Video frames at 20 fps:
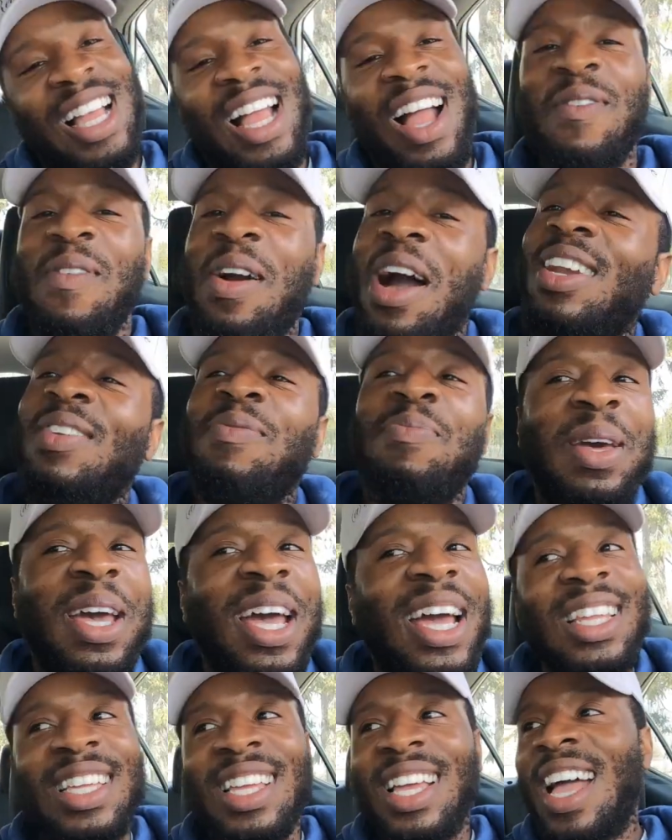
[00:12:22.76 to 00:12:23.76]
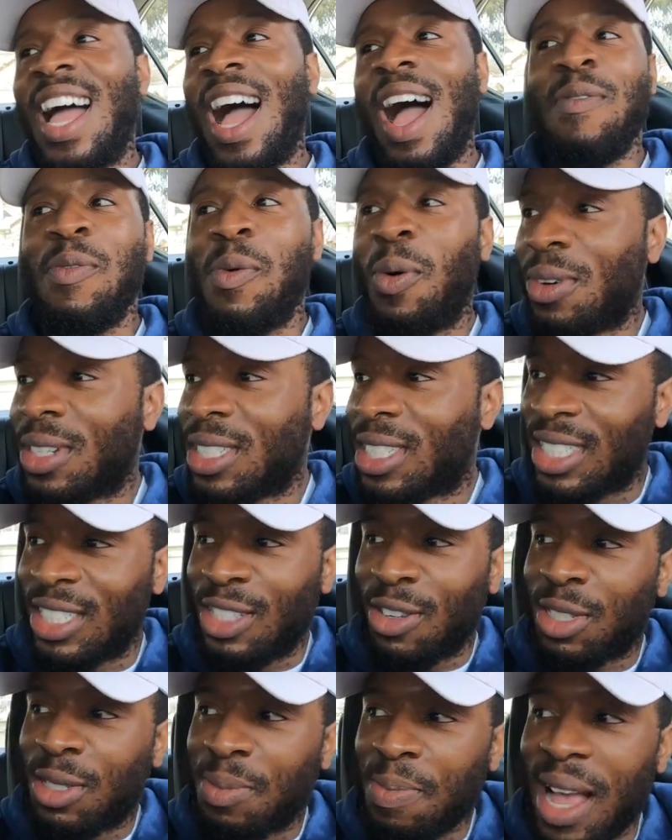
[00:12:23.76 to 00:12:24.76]
I'm kind of petty. I want to you
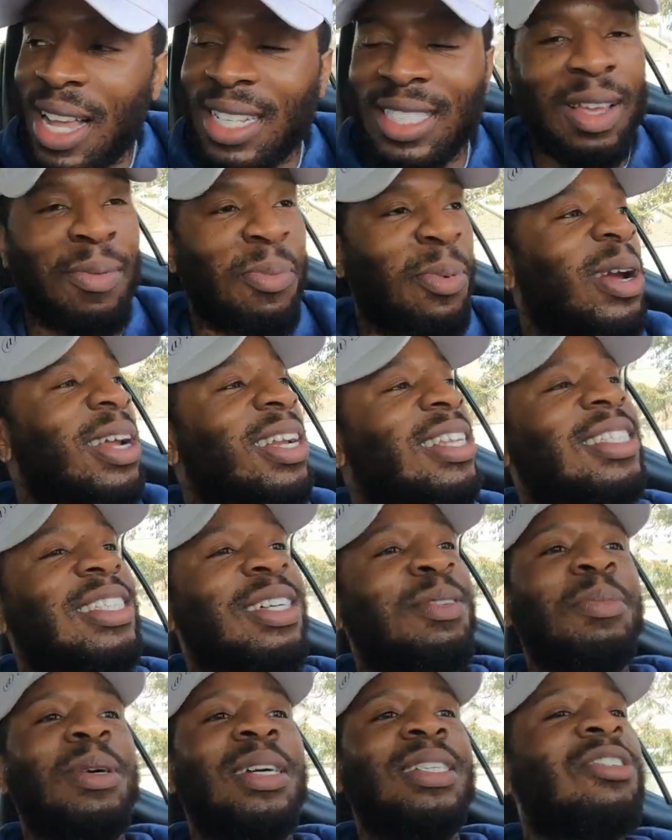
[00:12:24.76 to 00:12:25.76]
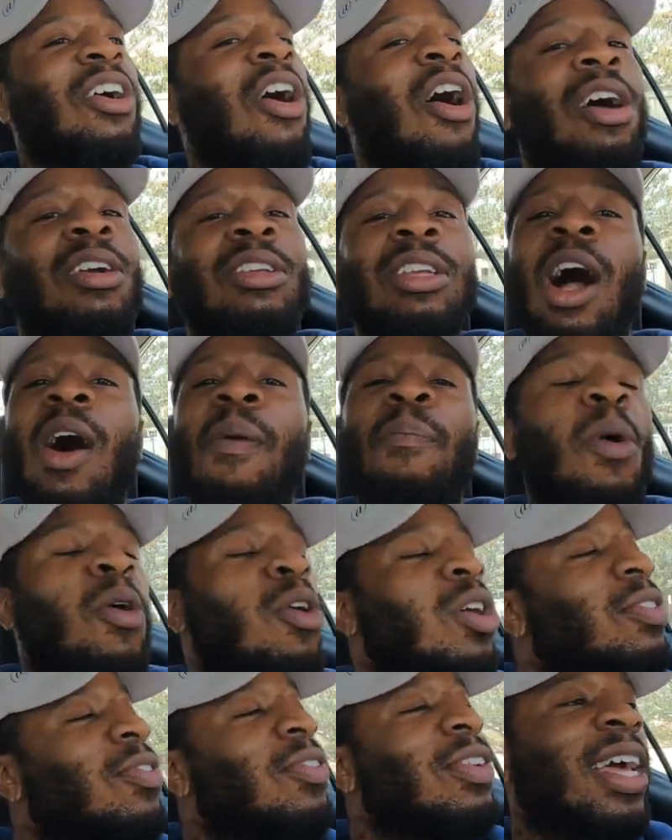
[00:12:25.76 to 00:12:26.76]
know, smash their bread or something because y'all y'all
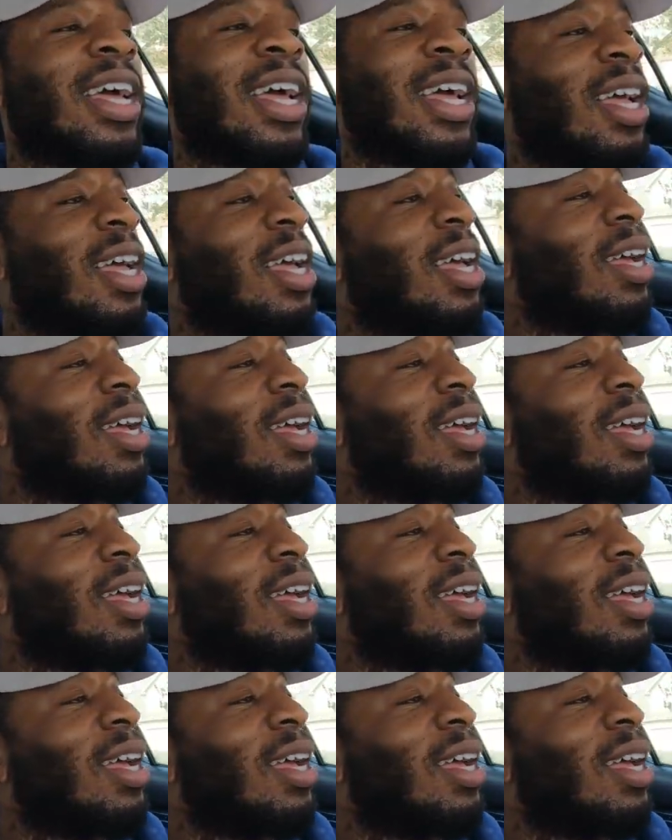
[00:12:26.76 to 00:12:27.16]
bogus for that.